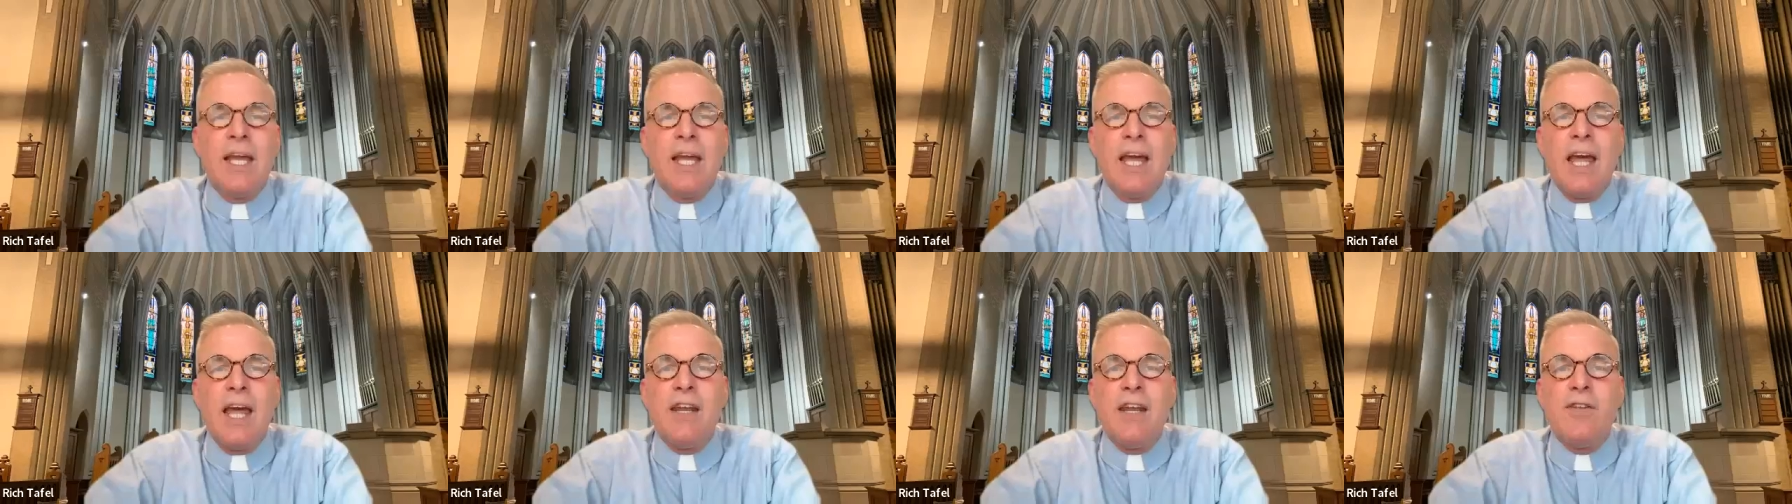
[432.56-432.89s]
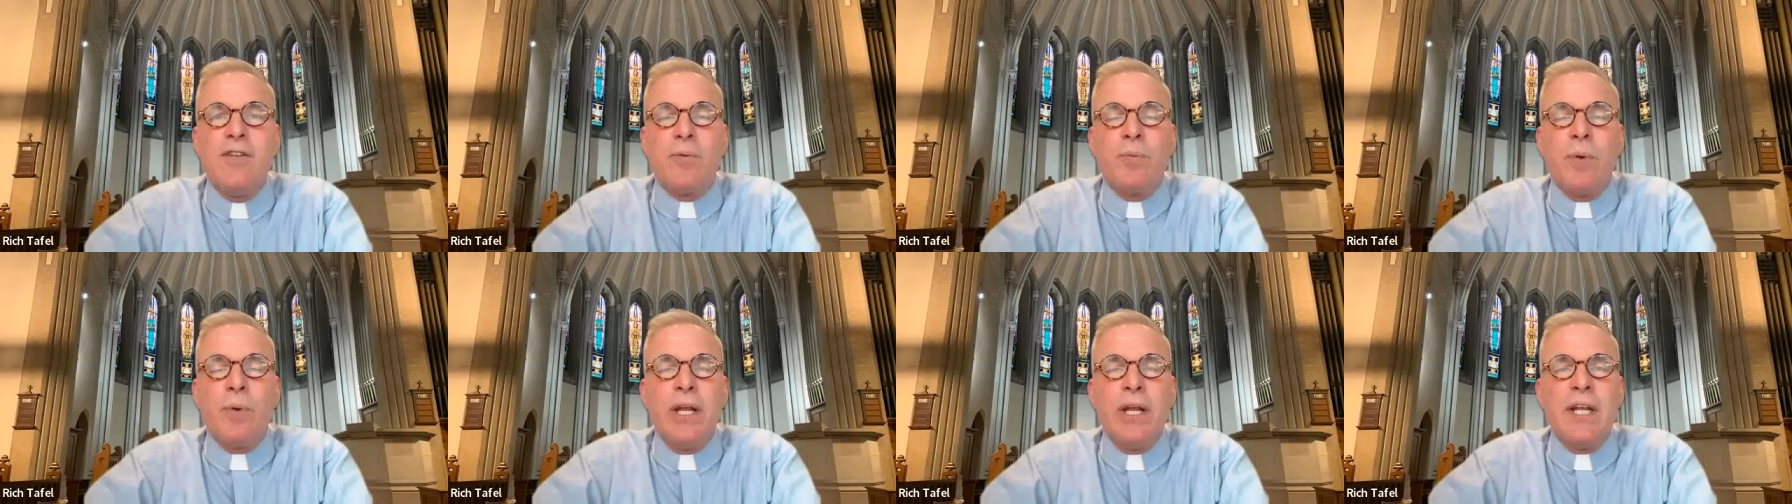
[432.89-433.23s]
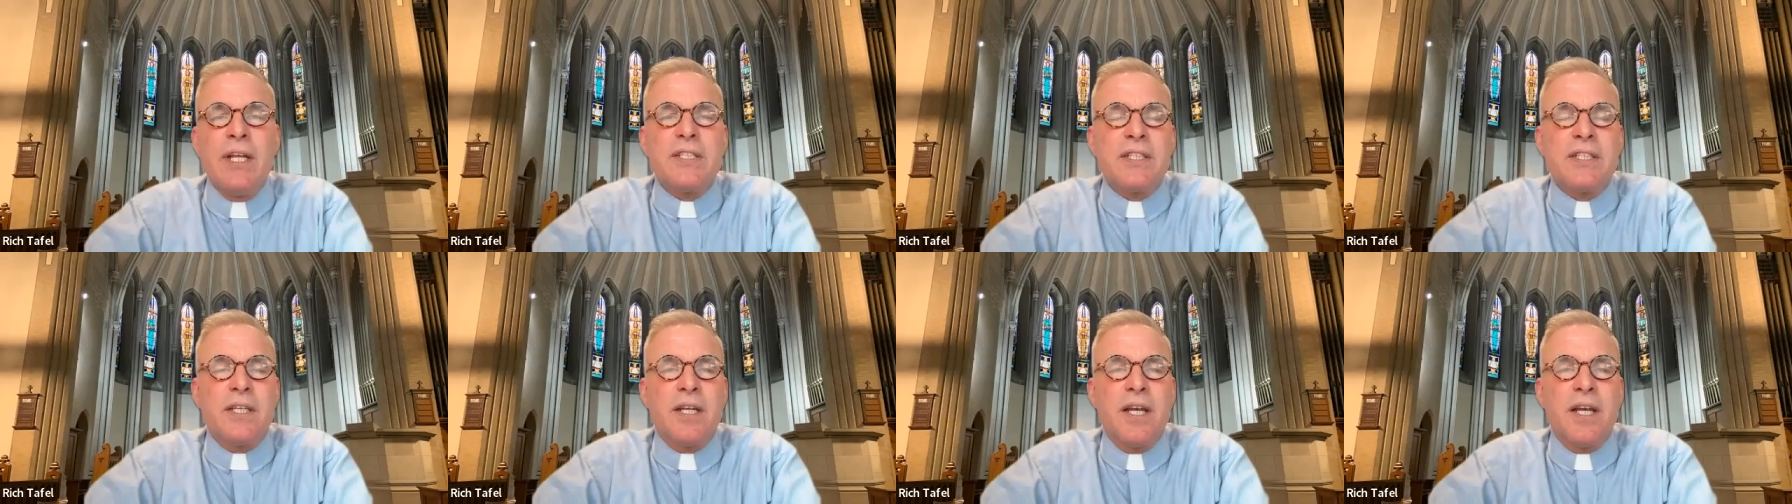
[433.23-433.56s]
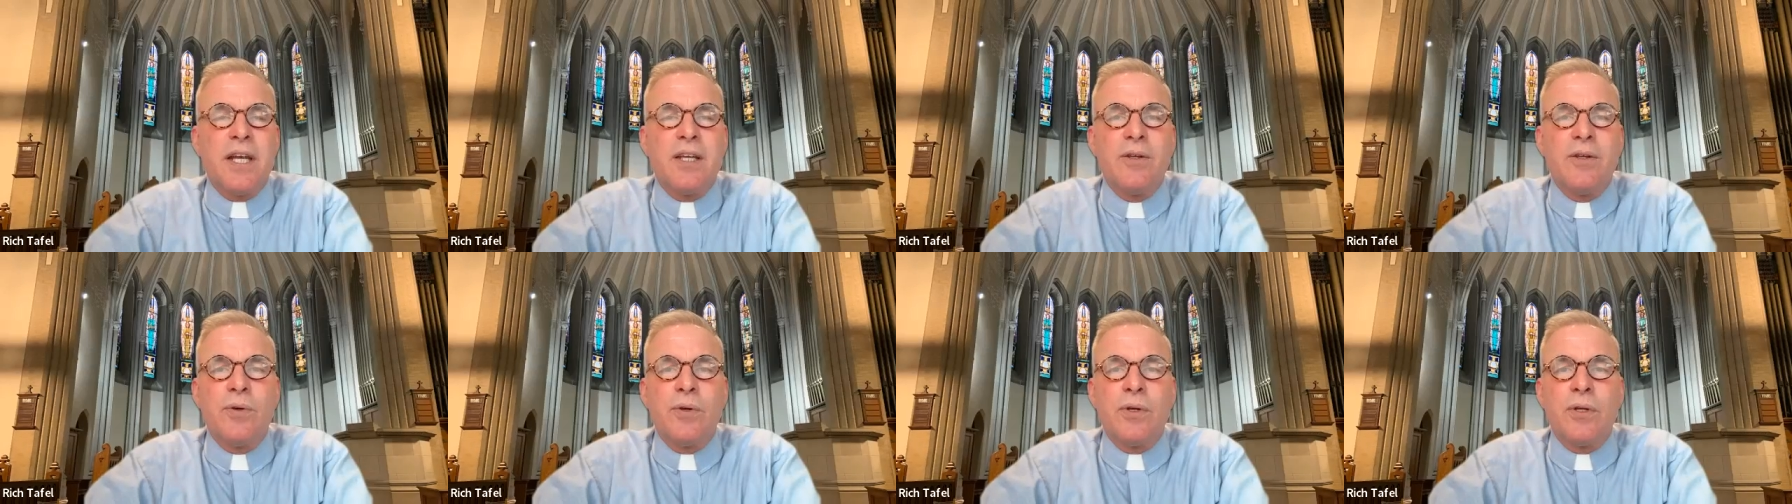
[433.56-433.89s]
In the readings
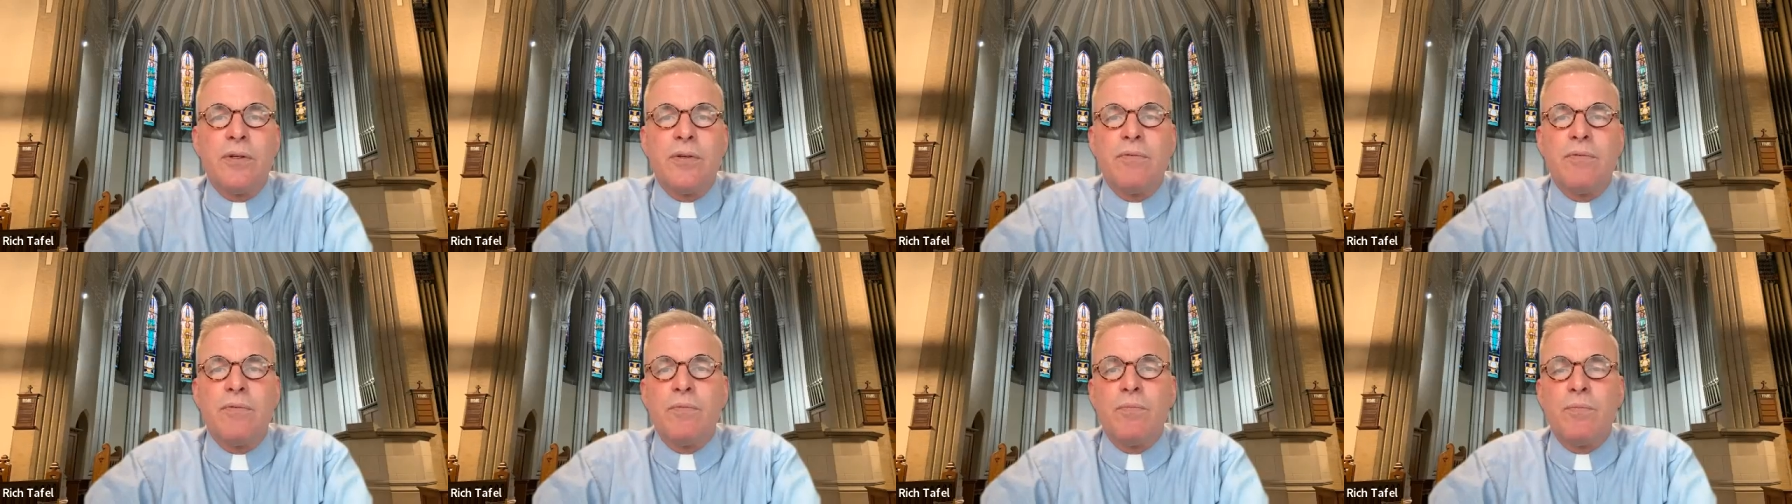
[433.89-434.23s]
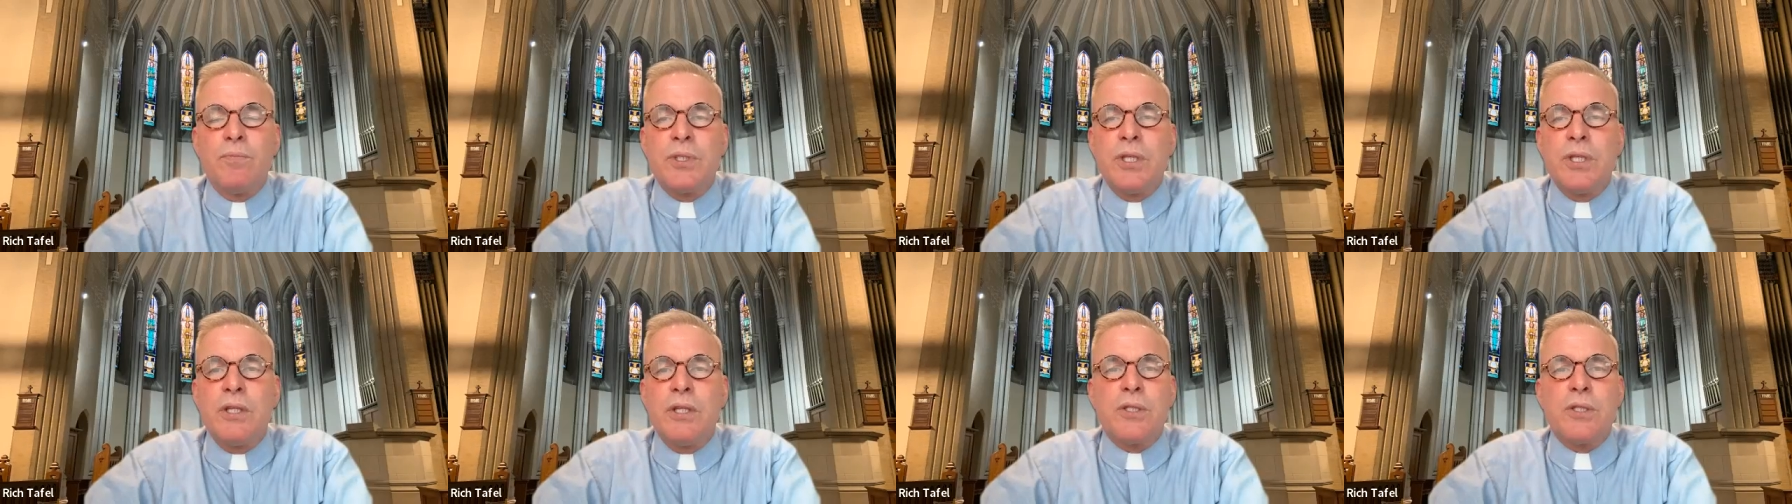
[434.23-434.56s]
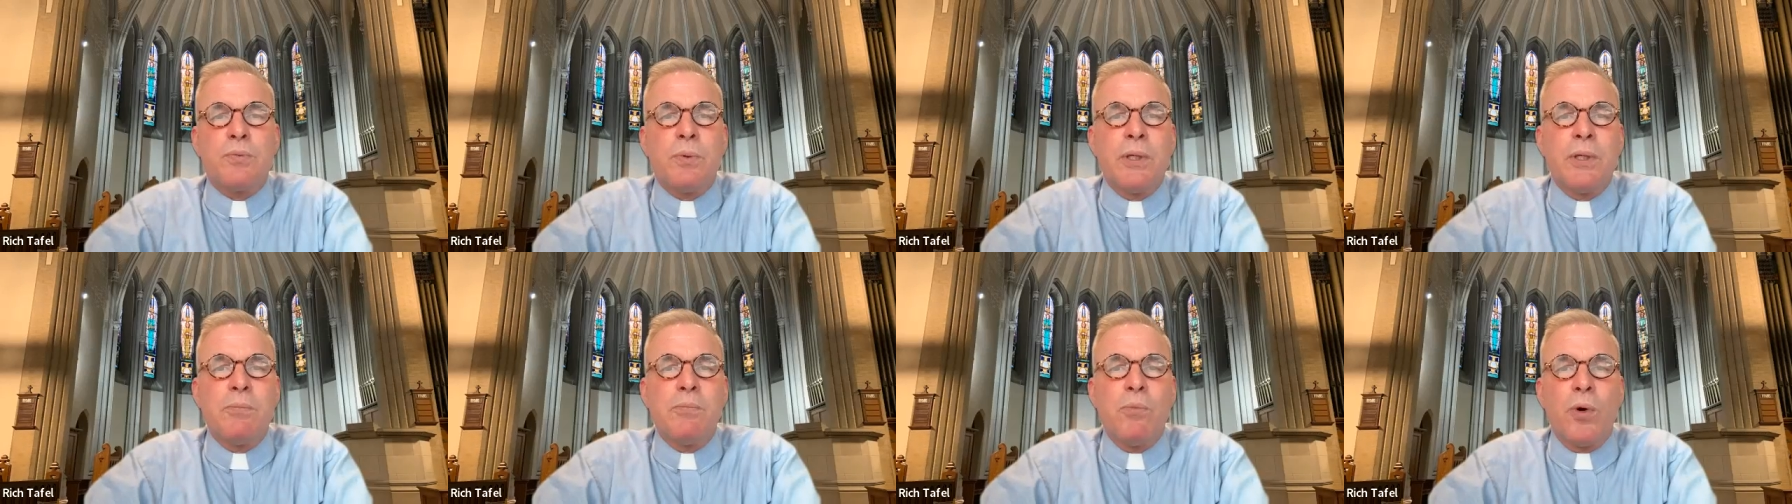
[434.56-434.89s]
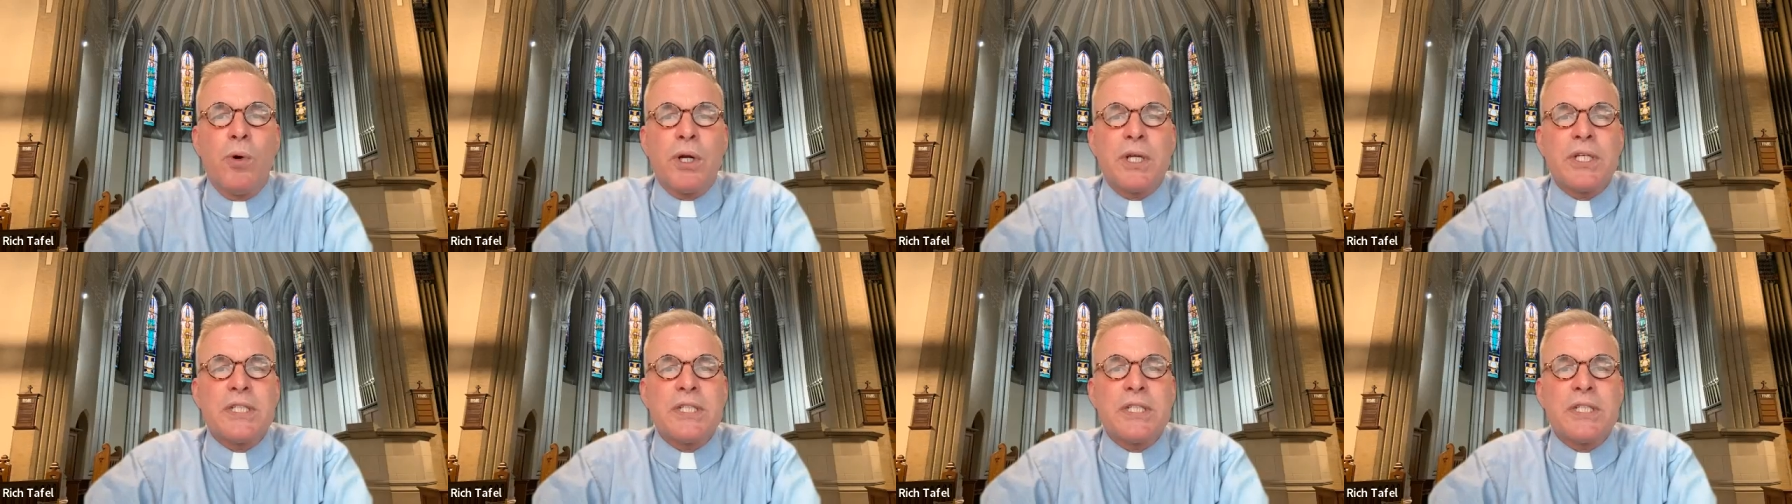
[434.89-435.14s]
today, you can see that Swedenborg